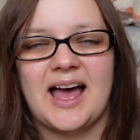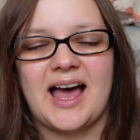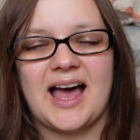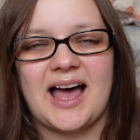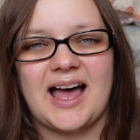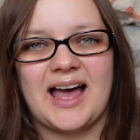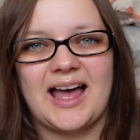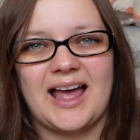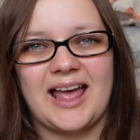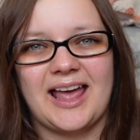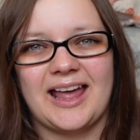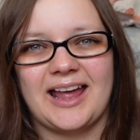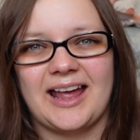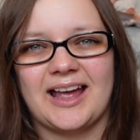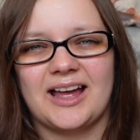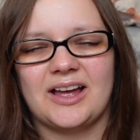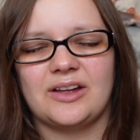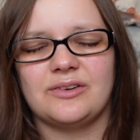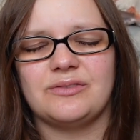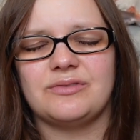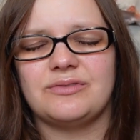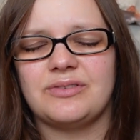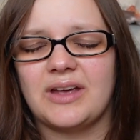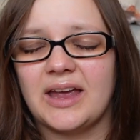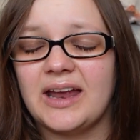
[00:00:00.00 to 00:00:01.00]
I
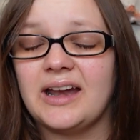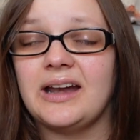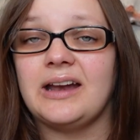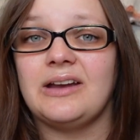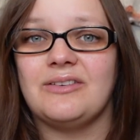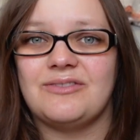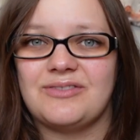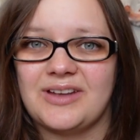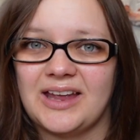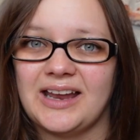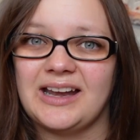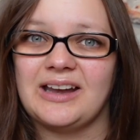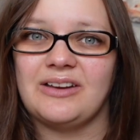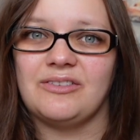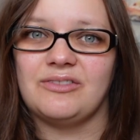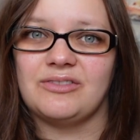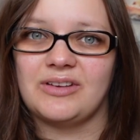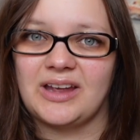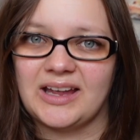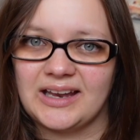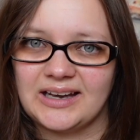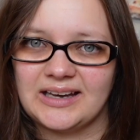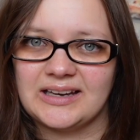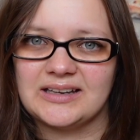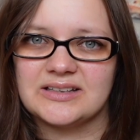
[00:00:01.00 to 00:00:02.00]
had very, very,
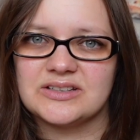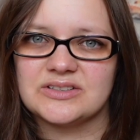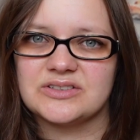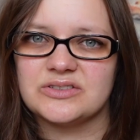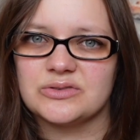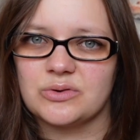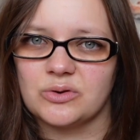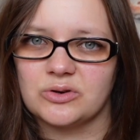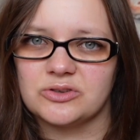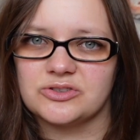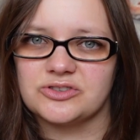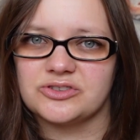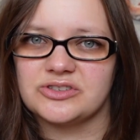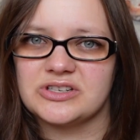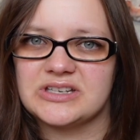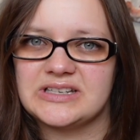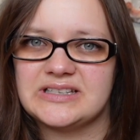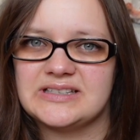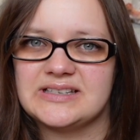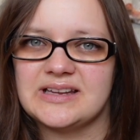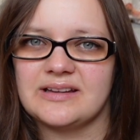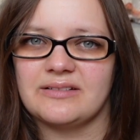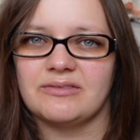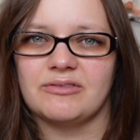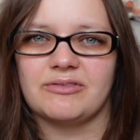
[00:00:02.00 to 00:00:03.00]
very disordered
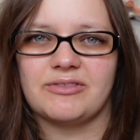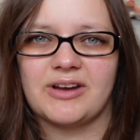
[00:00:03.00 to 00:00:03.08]
eating.